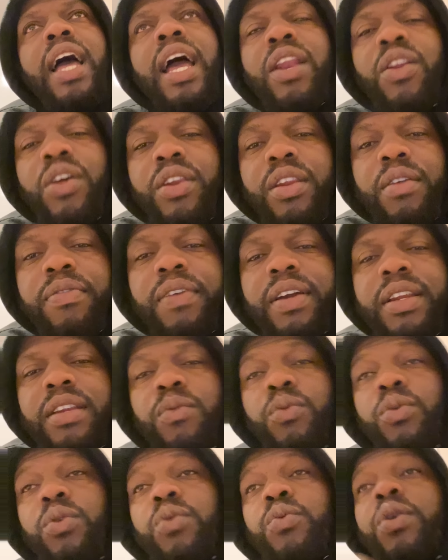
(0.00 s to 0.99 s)
And look, the fun.
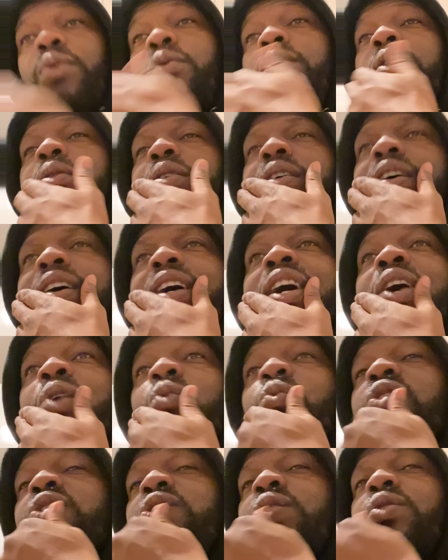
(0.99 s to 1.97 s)
What, what
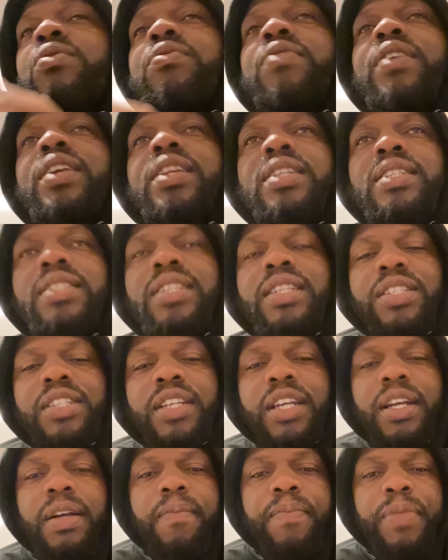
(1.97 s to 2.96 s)
what's so funny is this,
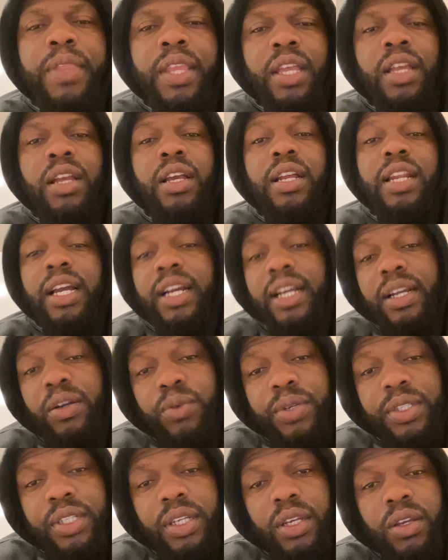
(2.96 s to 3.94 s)
year. Like I
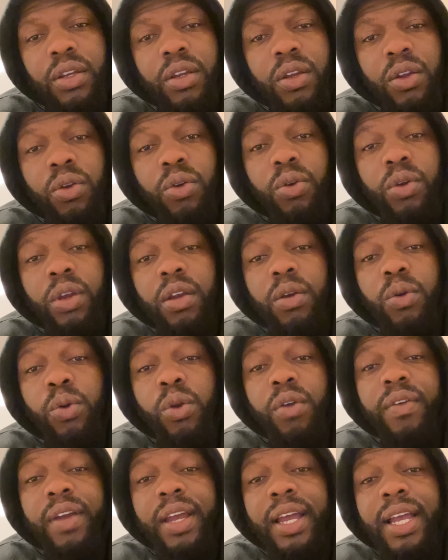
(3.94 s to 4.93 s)
always say,
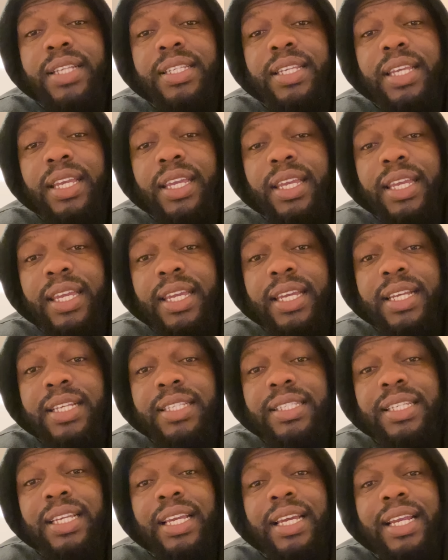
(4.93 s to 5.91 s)
whoever has
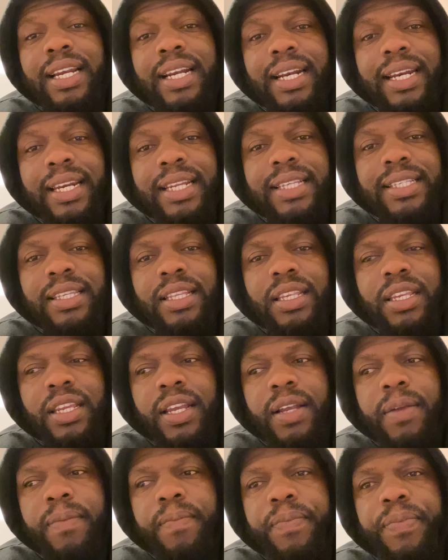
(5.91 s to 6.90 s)
ears, listen, yeah.